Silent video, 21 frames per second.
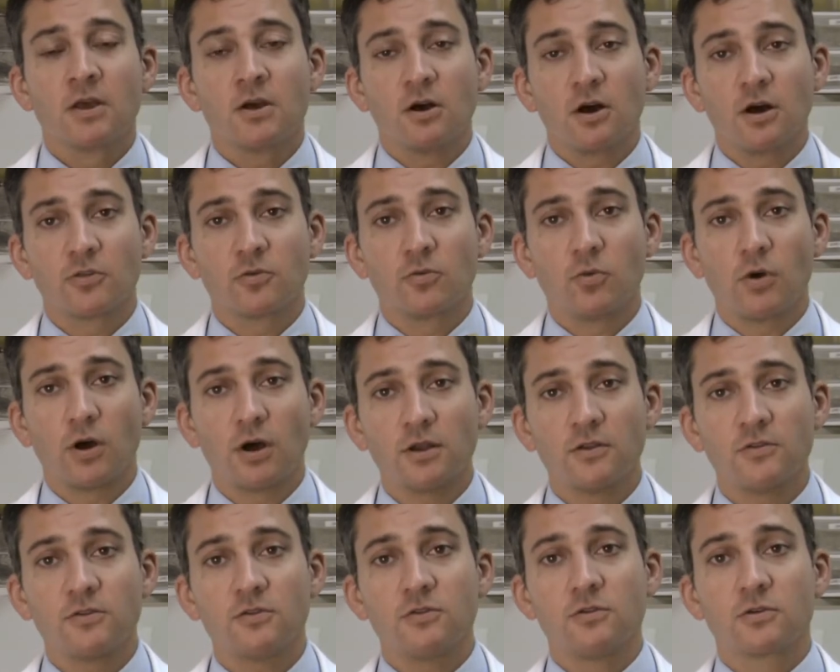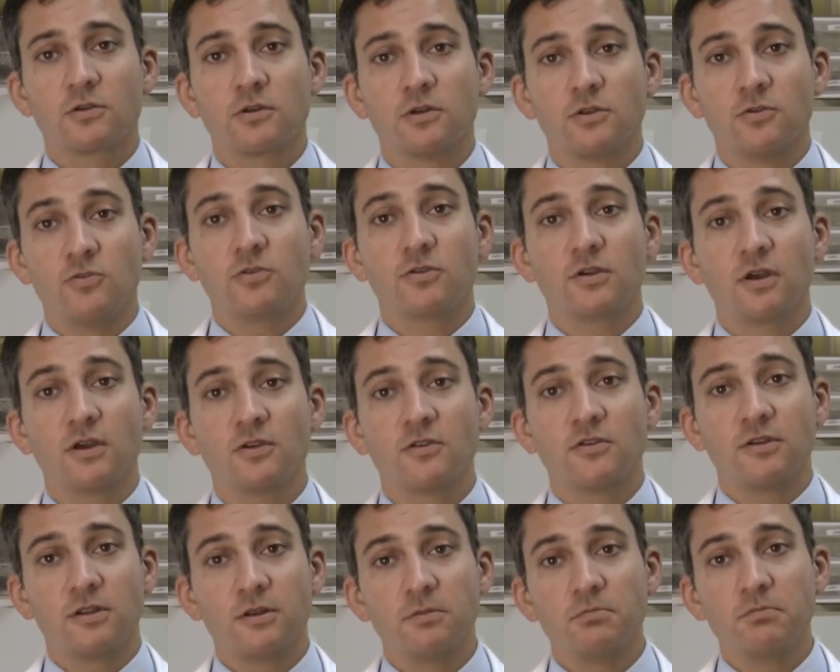Otherwise, you can use
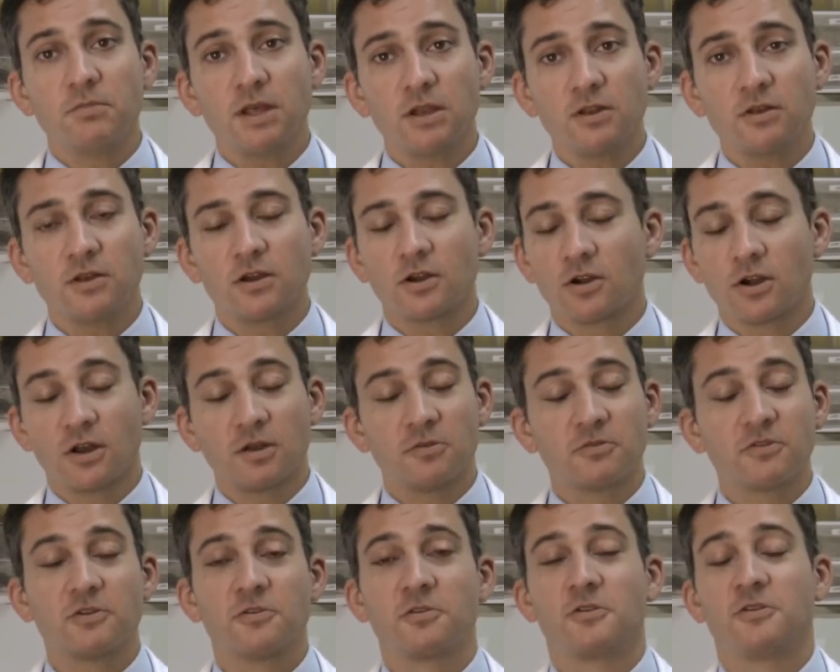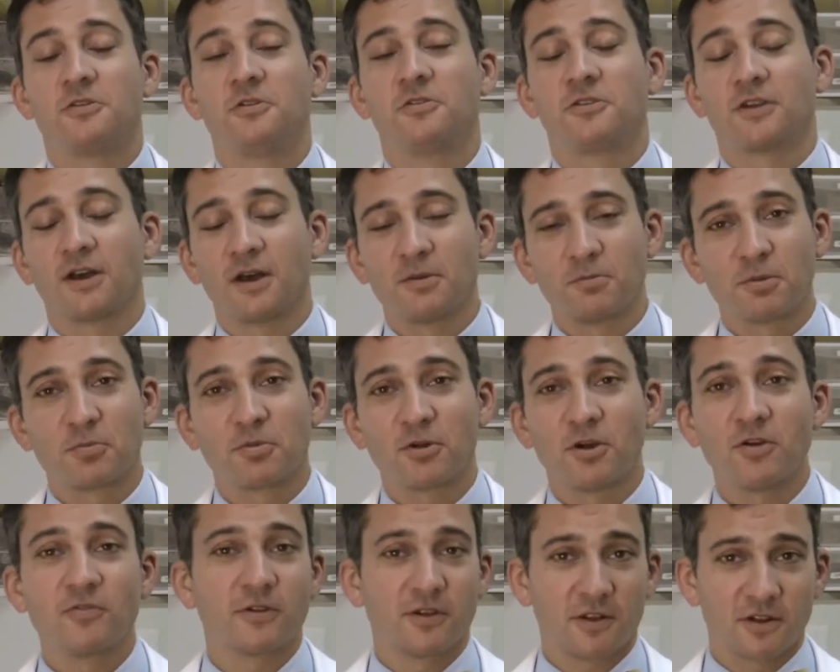acetaminophen, or uh, you can use
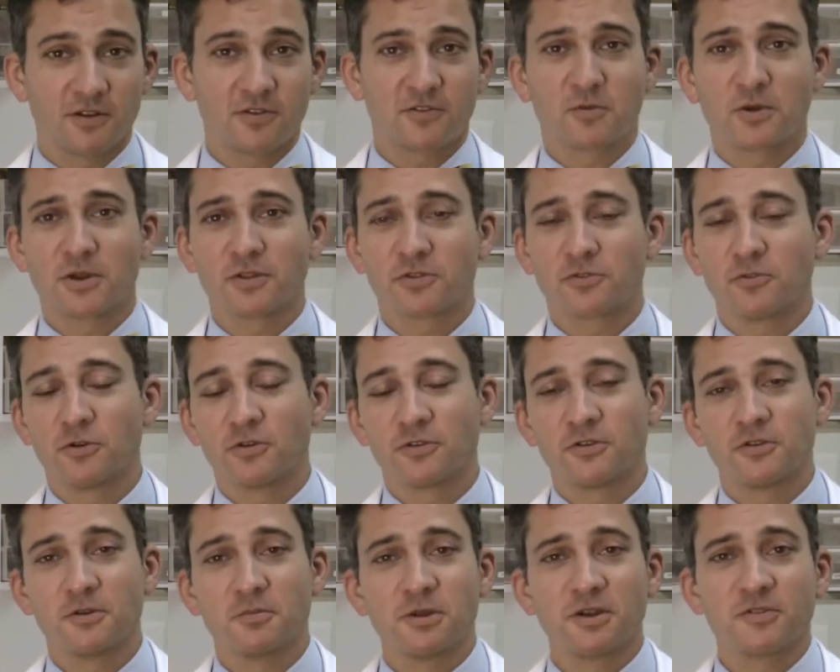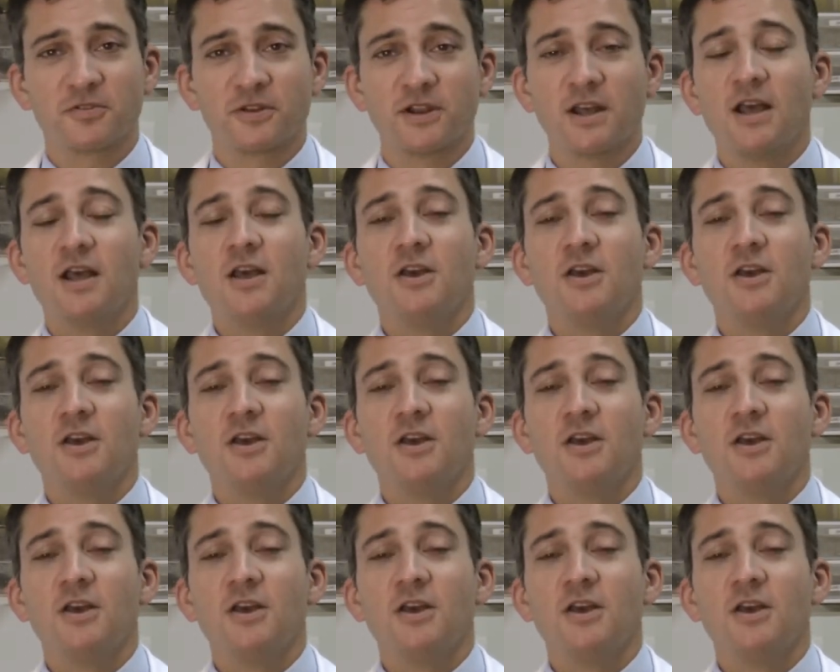ibuprofen. I just went through acetaminophen.